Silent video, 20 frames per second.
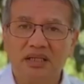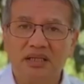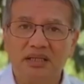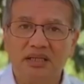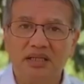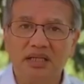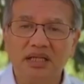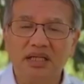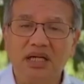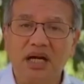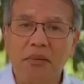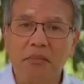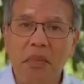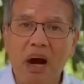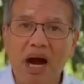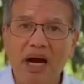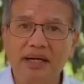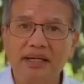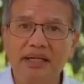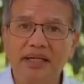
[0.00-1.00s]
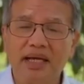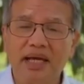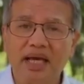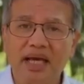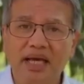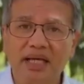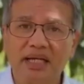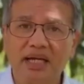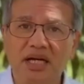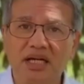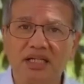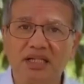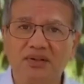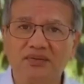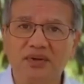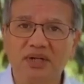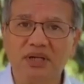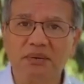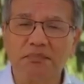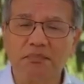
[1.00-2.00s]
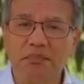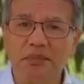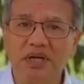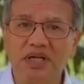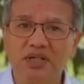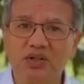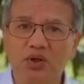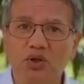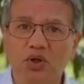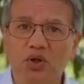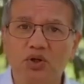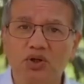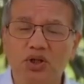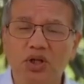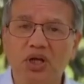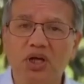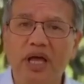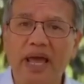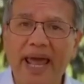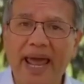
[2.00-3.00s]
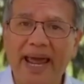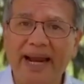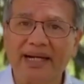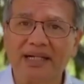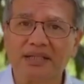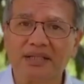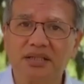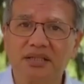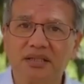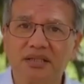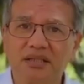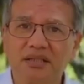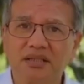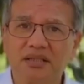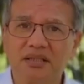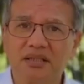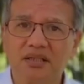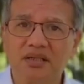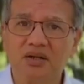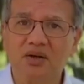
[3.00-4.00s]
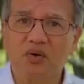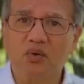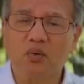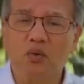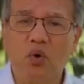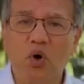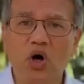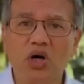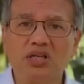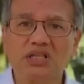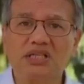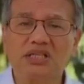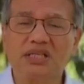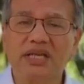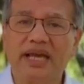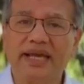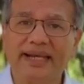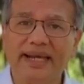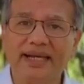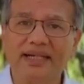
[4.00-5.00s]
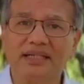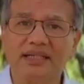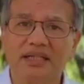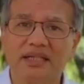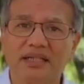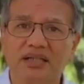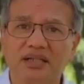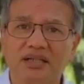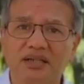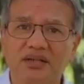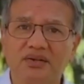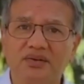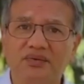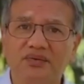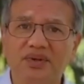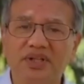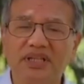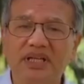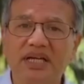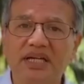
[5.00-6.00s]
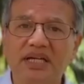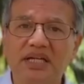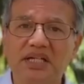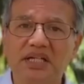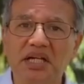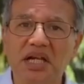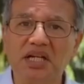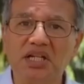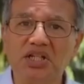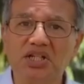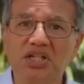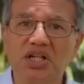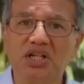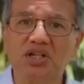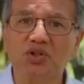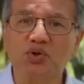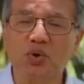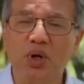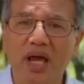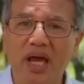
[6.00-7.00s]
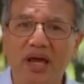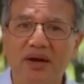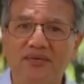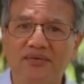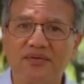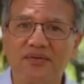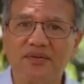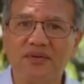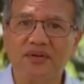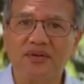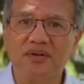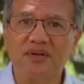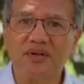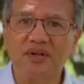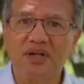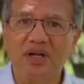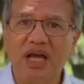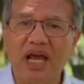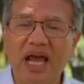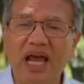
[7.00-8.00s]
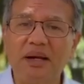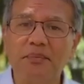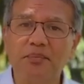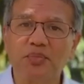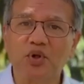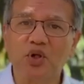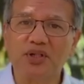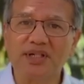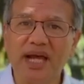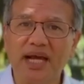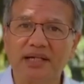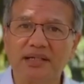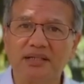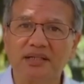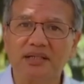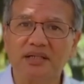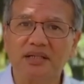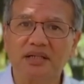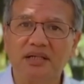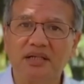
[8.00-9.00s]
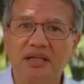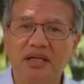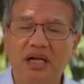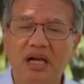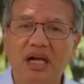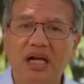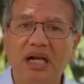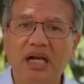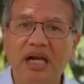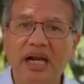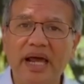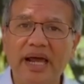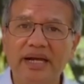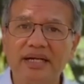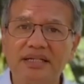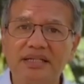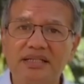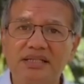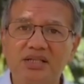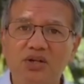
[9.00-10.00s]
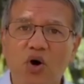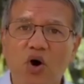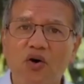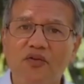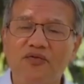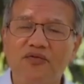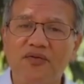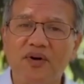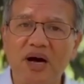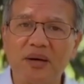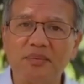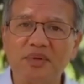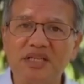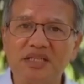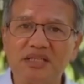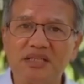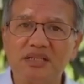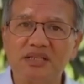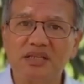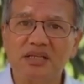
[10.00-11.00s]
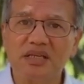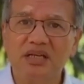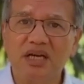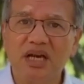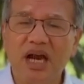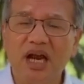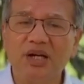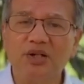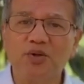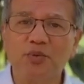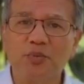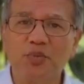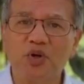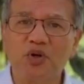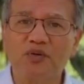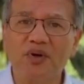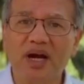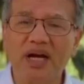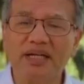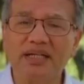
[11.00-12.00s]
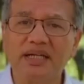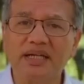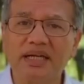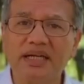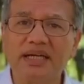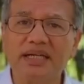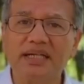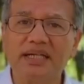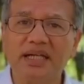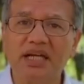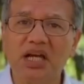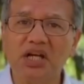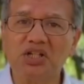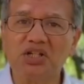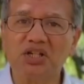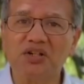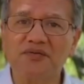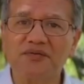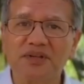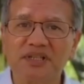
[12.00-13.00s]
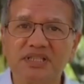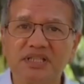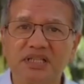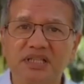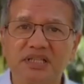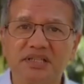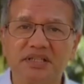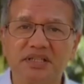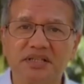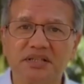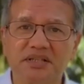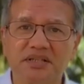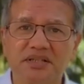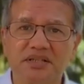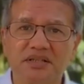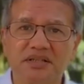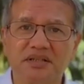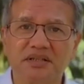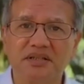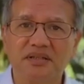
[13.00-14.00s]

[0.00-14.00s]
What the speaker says: The Command Area Development Act was enacted with an intention to have and protect lands of farmers and to provide irrigation facilities,